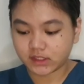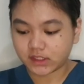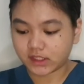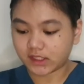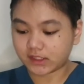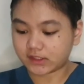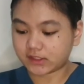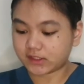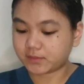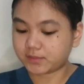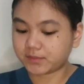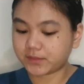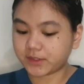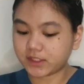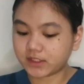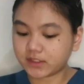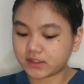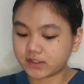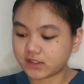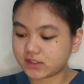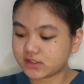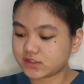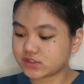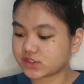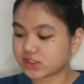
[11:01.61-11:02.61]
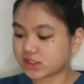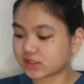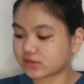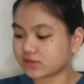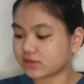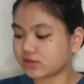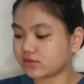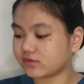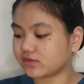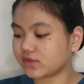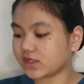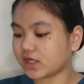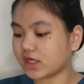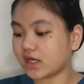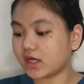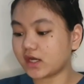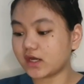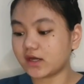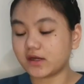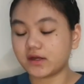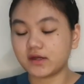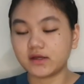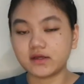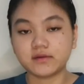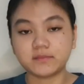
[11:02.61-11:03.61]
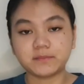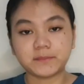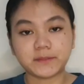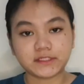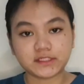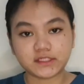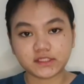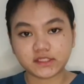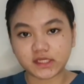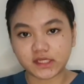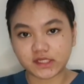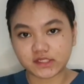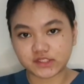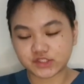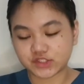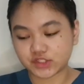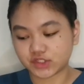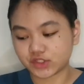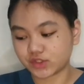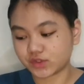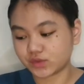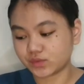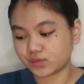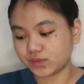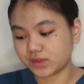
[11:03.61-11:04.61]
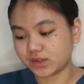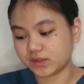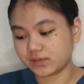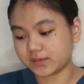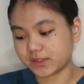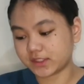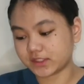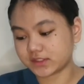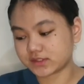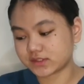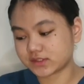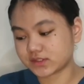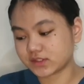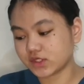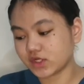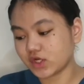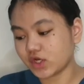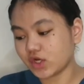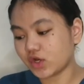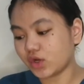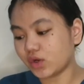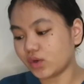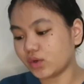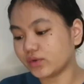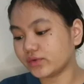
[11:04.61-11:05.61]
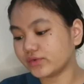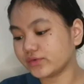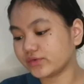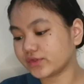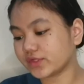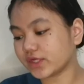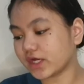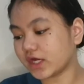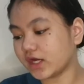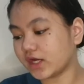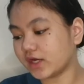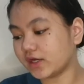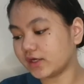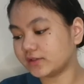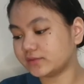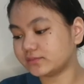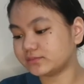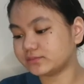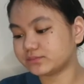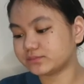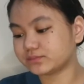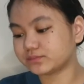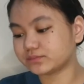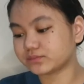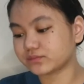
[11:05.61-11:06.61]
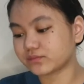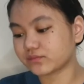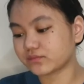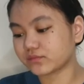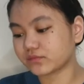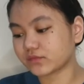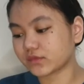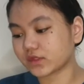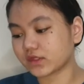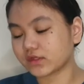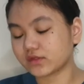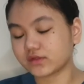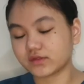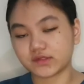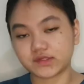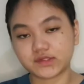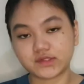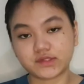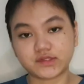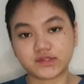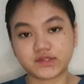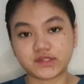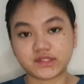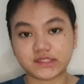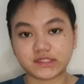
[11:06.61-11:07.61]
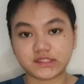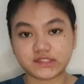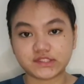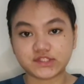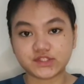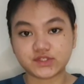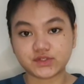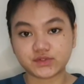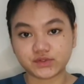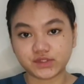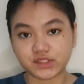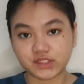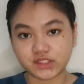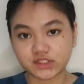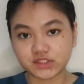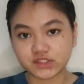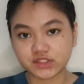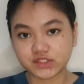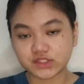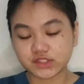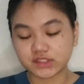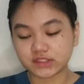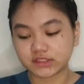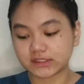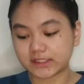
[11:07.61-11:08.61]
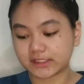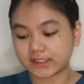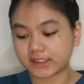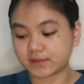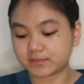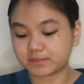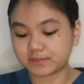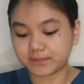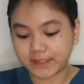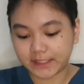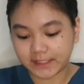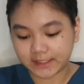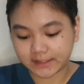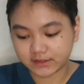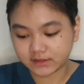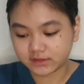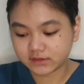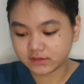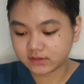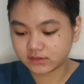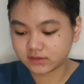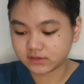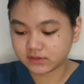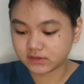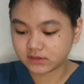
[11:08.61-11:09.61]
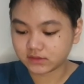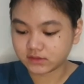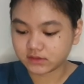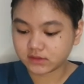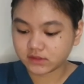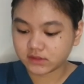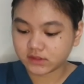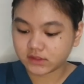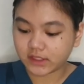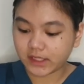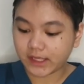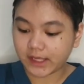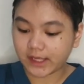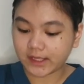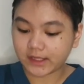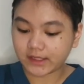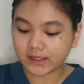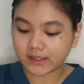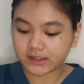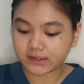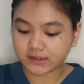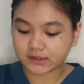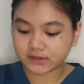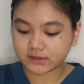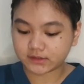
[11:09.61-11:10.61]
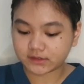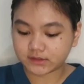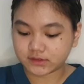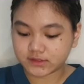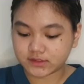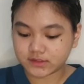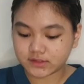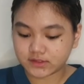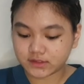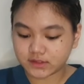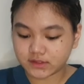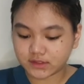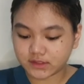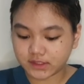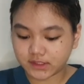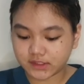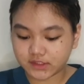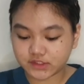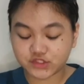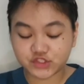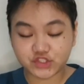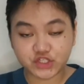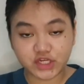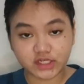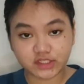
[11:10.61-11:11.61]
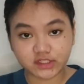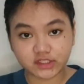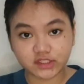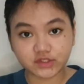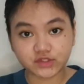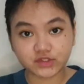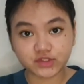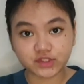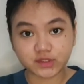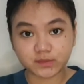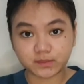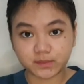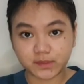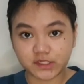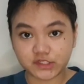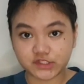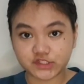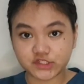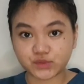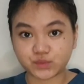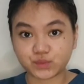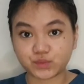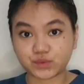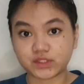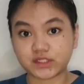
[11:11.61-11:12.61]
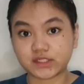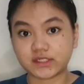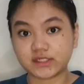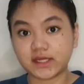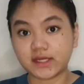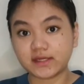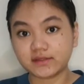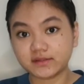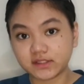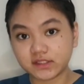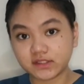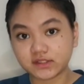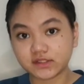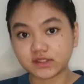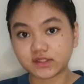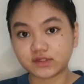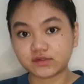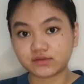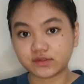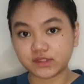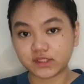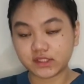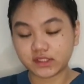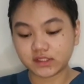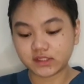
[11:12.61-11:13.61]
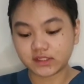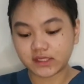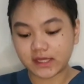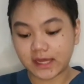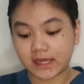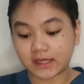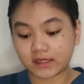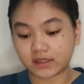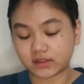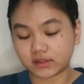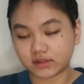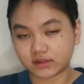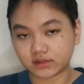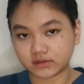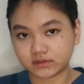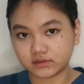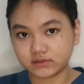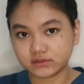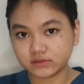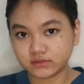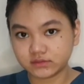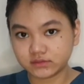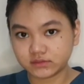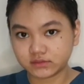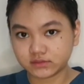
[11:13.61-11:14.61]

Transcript: And upon injecting the medication, we must hold the syringe like a pen and inject it to the patient with a 90-degree angle.